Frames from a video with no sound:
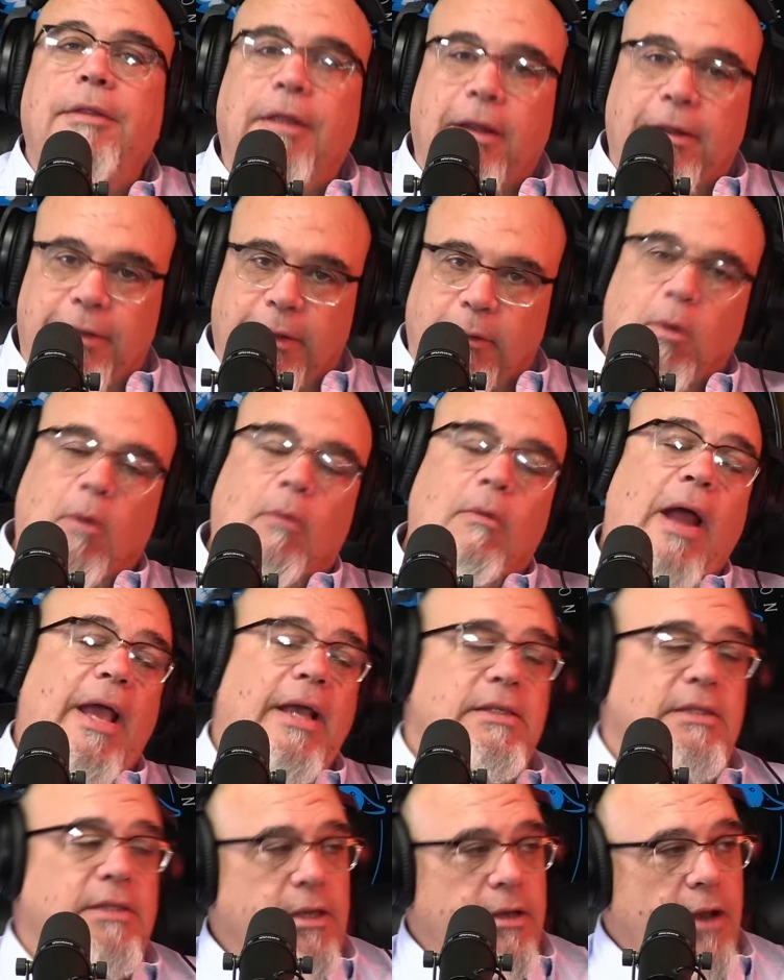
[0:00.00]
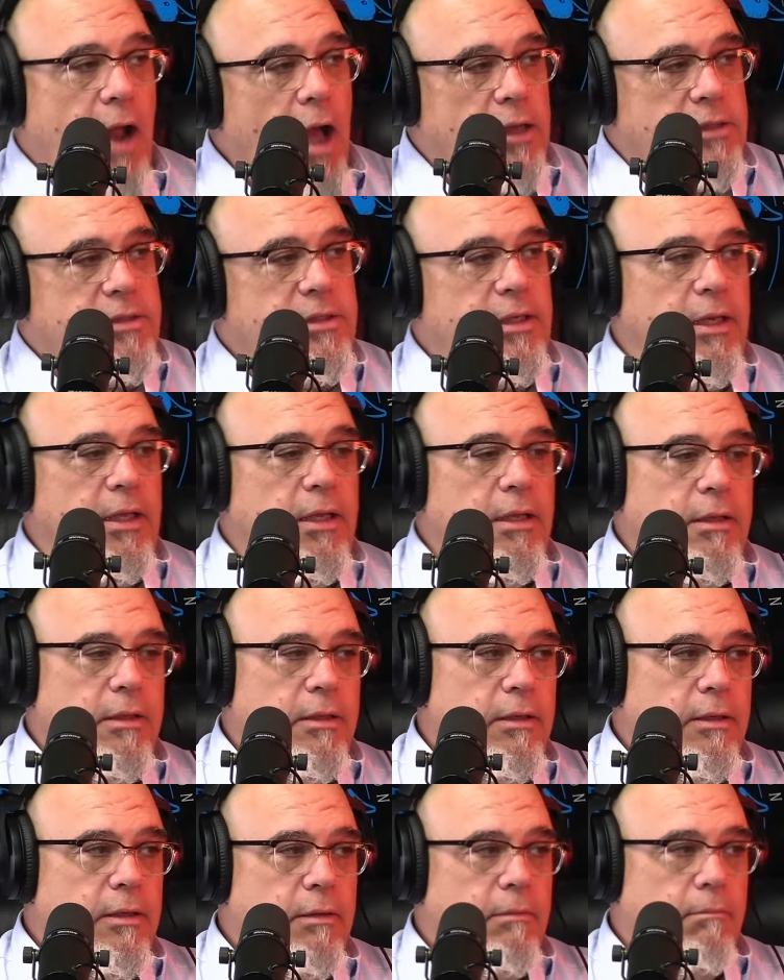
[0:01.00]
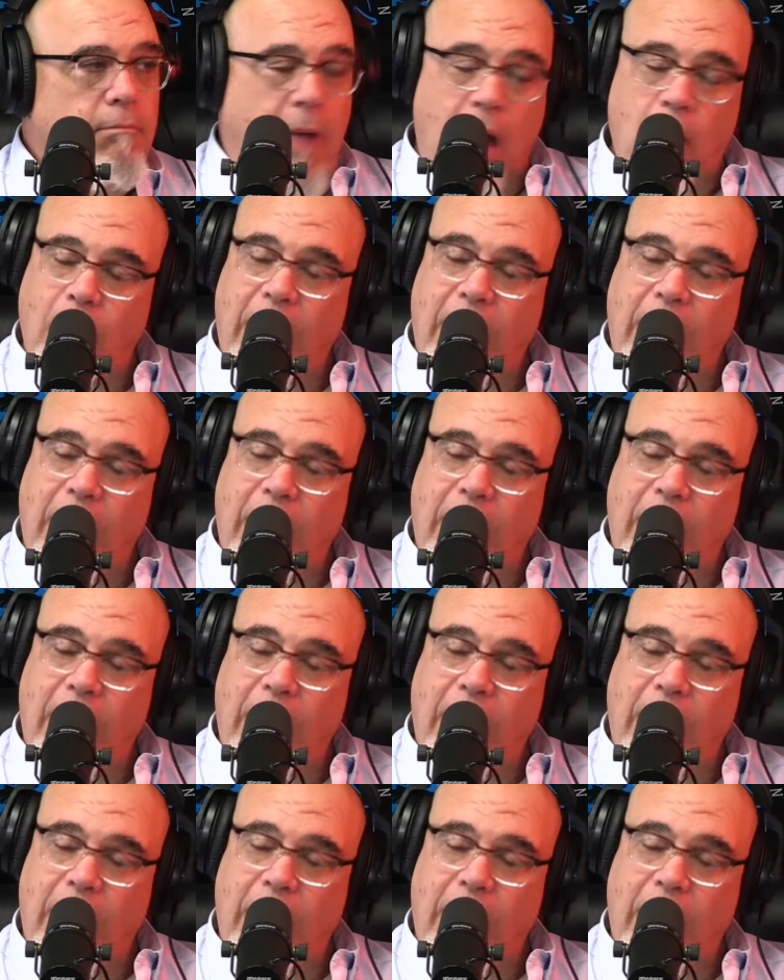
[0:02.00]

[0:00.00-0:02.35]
that, that were raised in Knox City, my